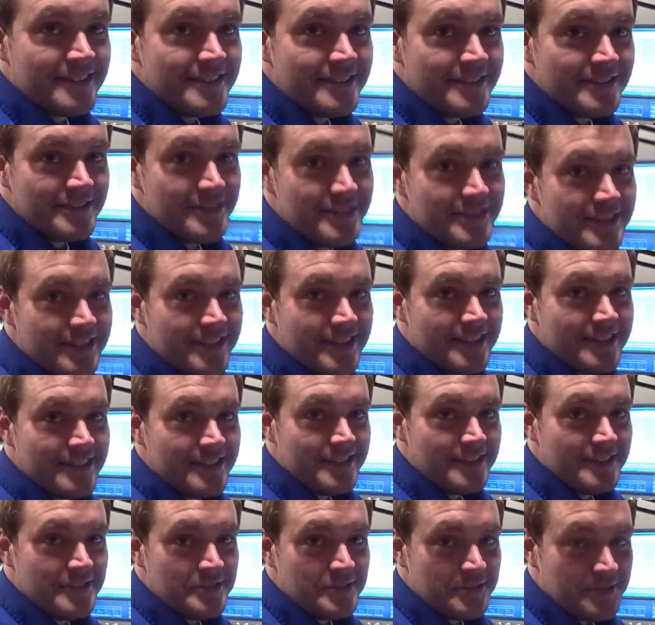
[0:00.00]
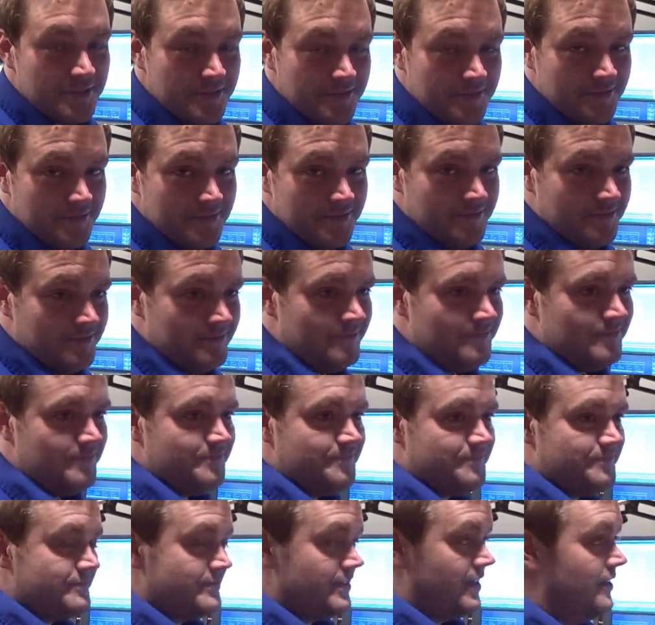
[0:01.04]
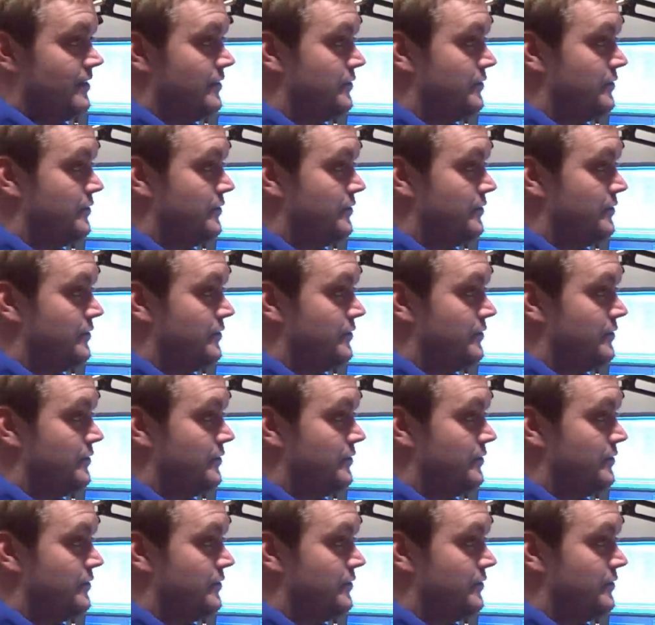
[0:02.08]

It's not what you said when the cameras were off.